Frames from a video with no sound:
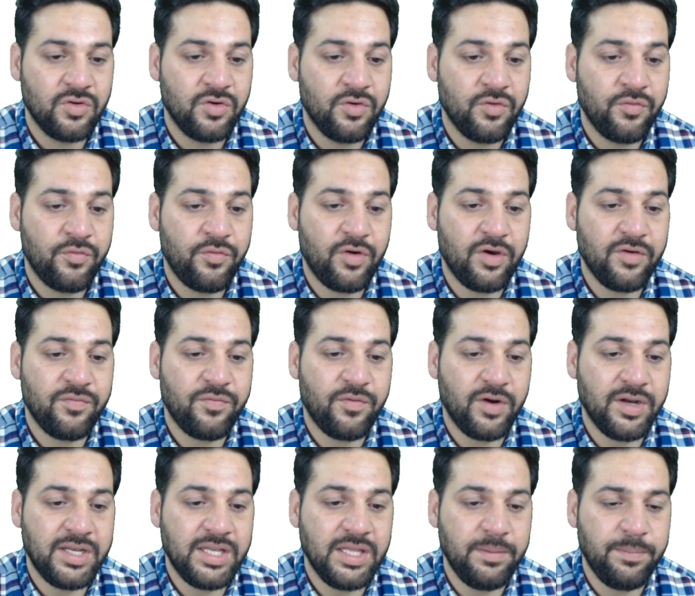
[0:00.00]
for
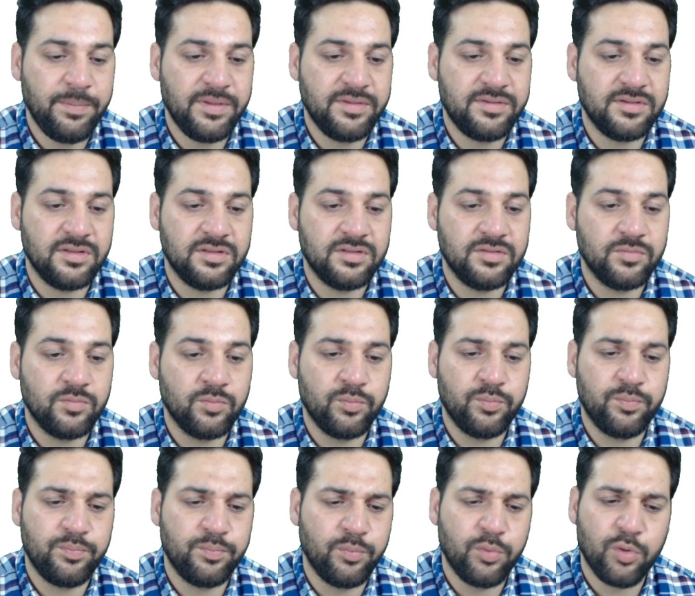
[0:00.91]
40 pieces.
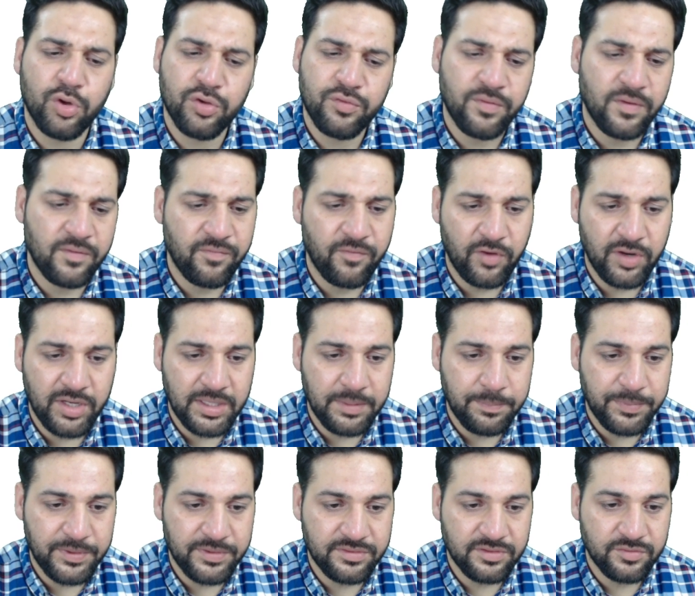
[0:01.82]
Both for
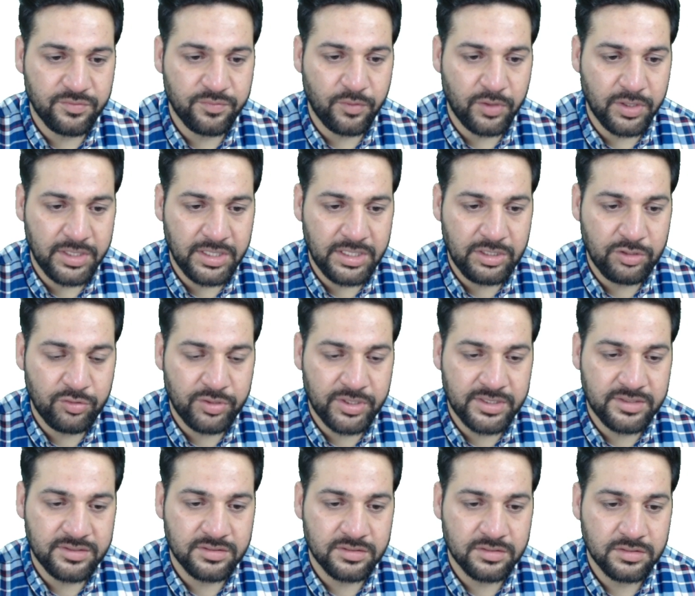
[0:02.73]
40 pieces, 40
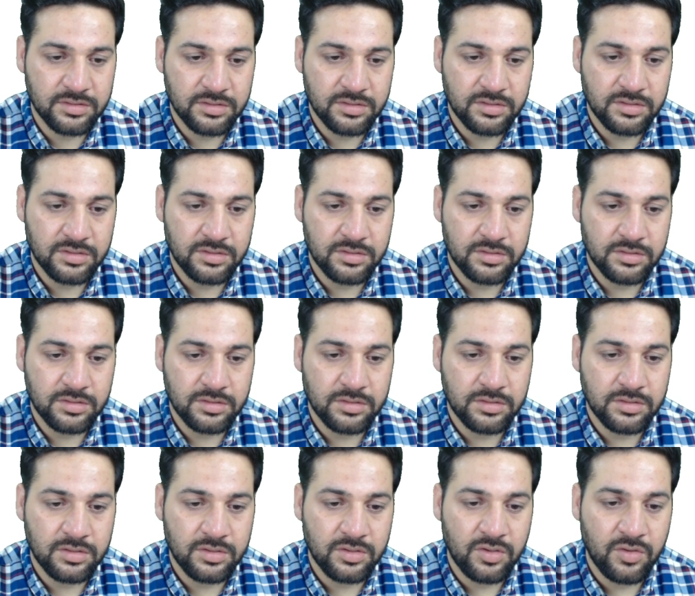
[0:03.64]
units.
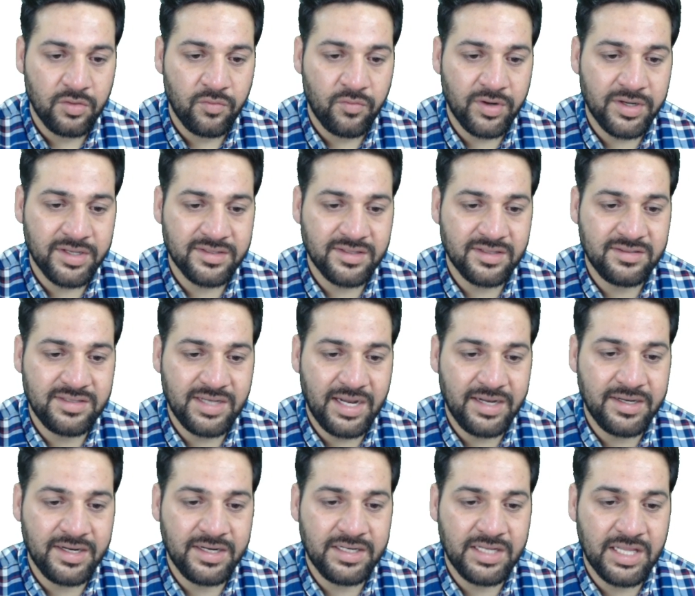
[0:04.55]
What is the
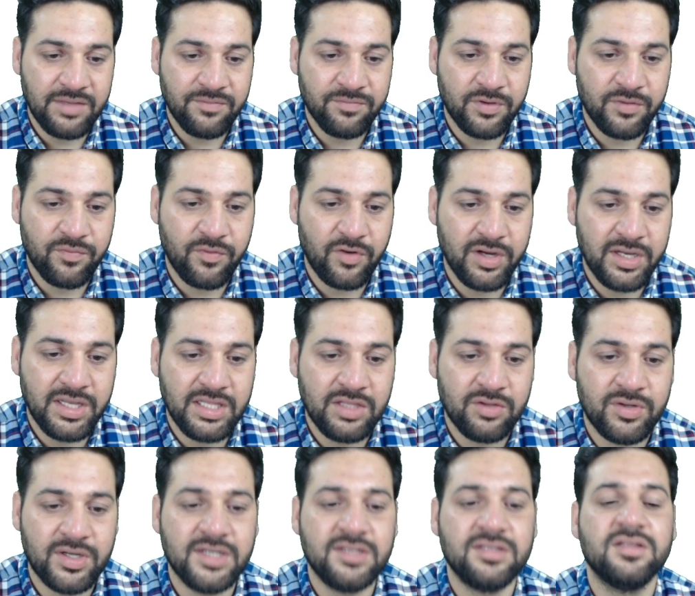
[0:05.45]
standard time for 40
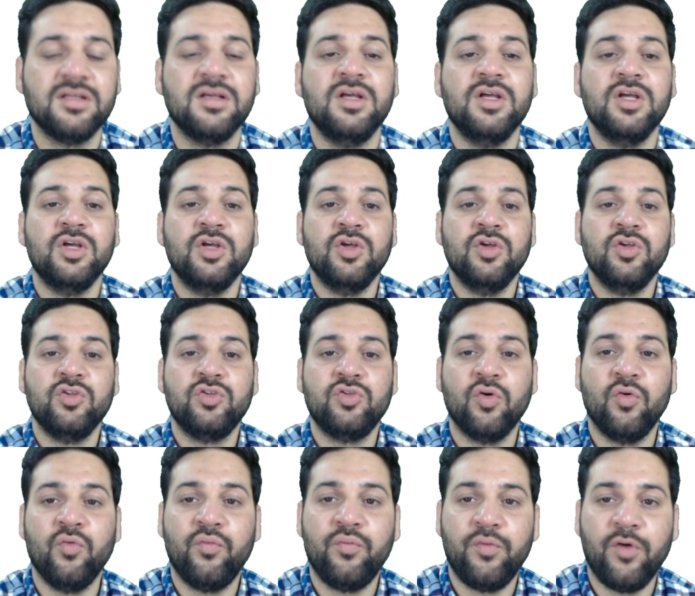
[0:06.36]
units?
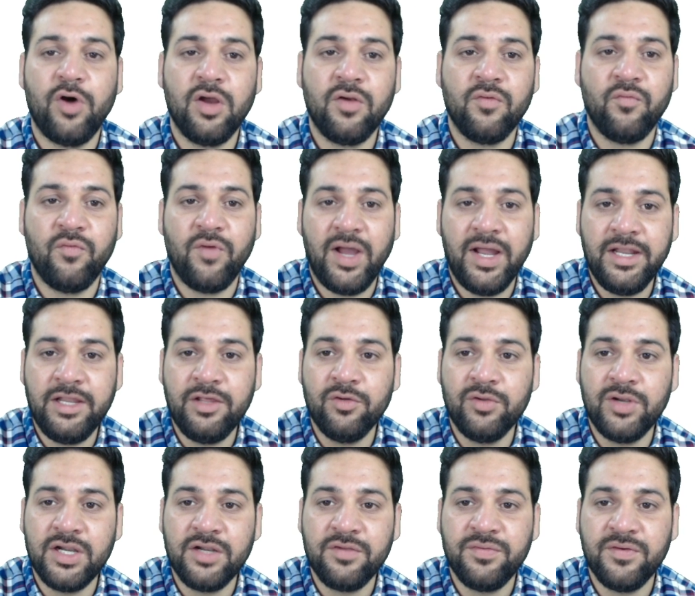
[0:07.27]
So for 1
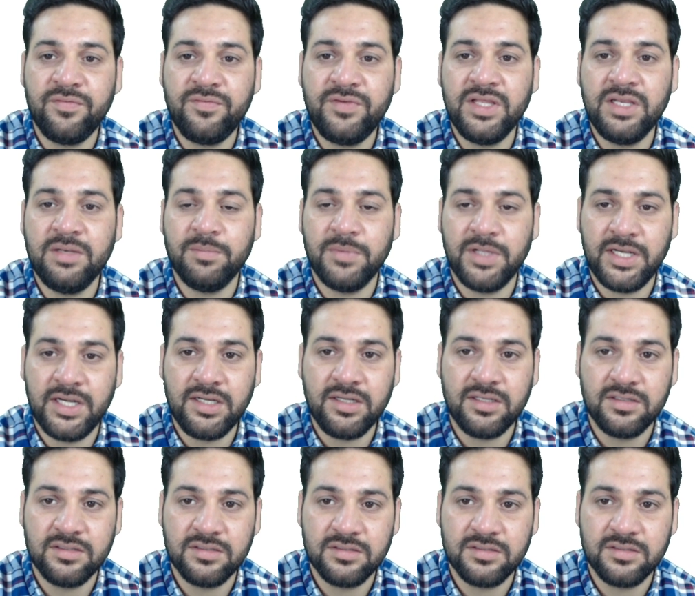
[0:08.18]
unit 15 minute.